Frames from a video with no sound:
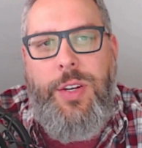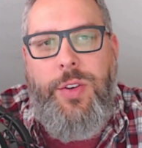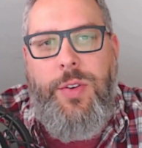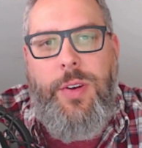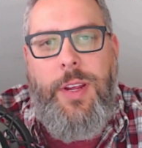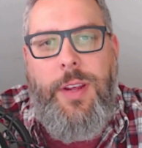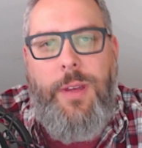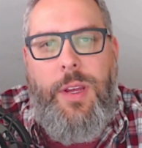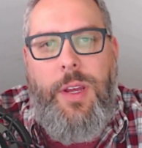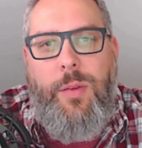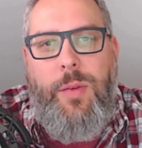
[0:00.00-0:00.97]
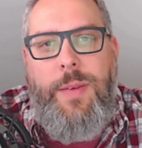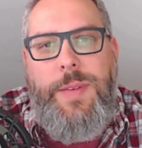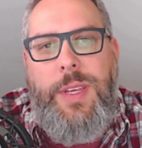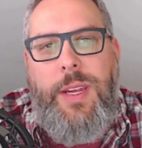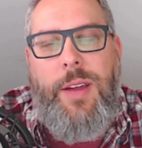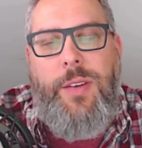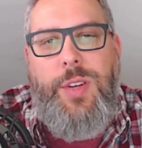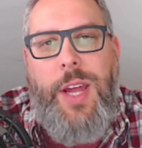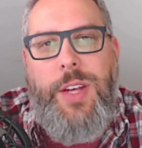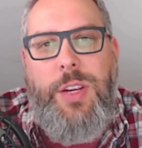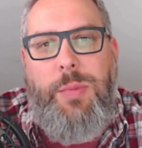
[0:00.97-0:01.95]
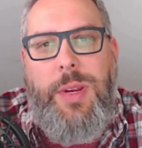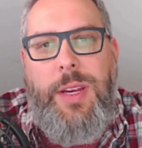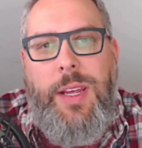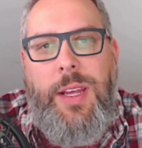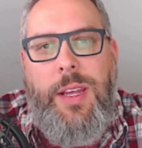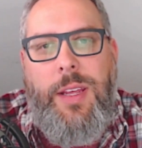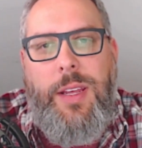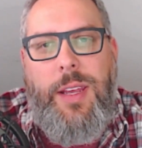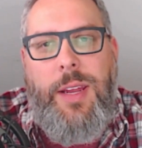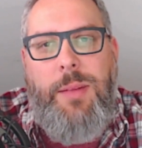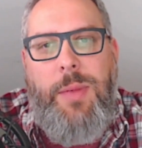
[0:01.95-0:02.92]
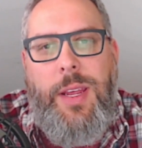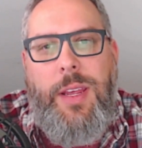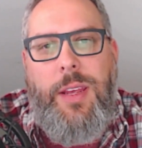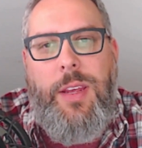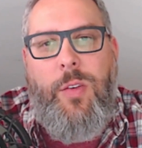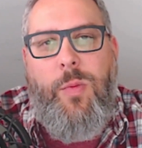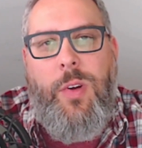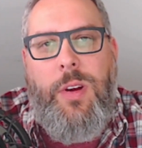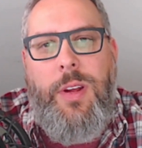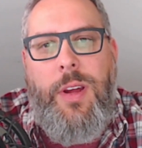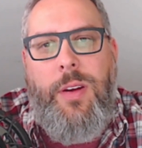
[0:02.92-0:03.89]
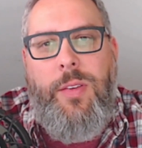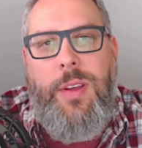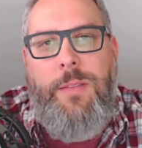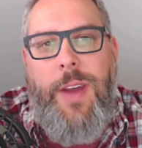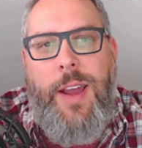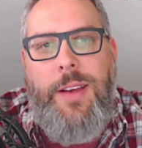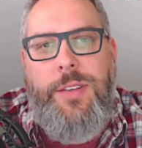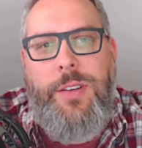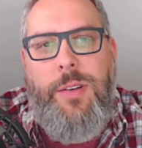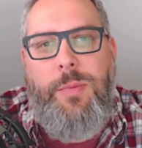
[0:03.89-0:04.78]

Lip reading: journey. We've seen how ChatGPT can make your work not only faster,